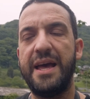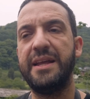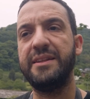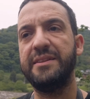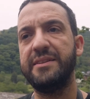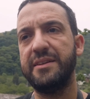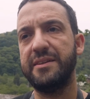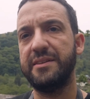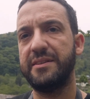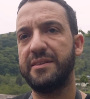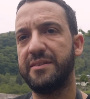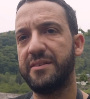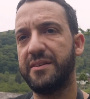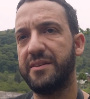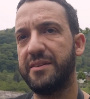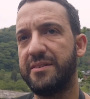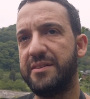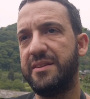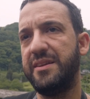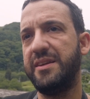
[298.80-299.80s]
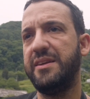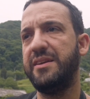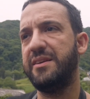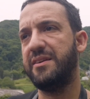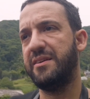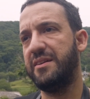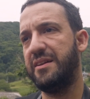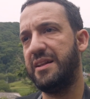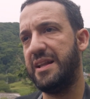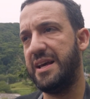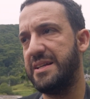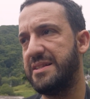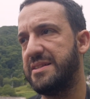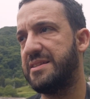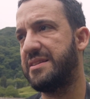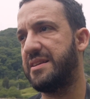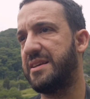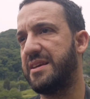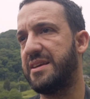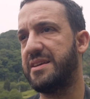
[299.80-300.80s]
And the
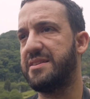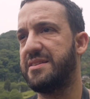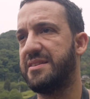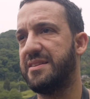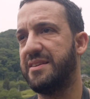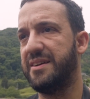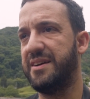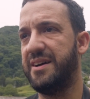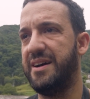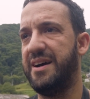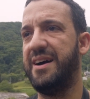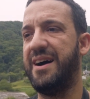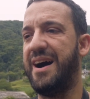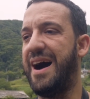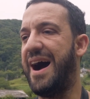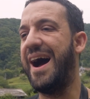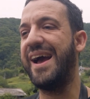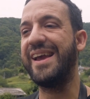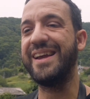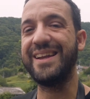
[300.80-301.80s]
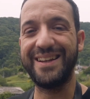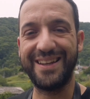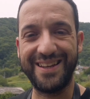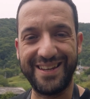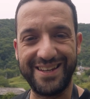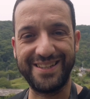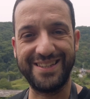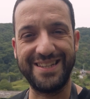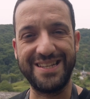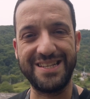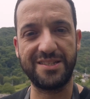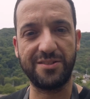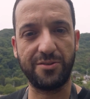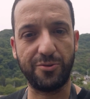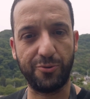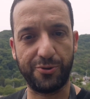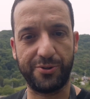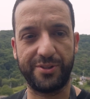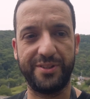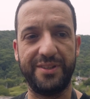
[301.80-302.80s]
lens is highly
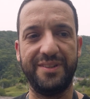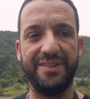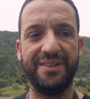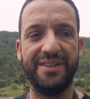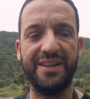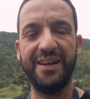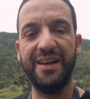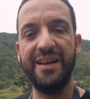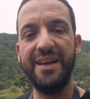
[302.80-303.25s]
distorted,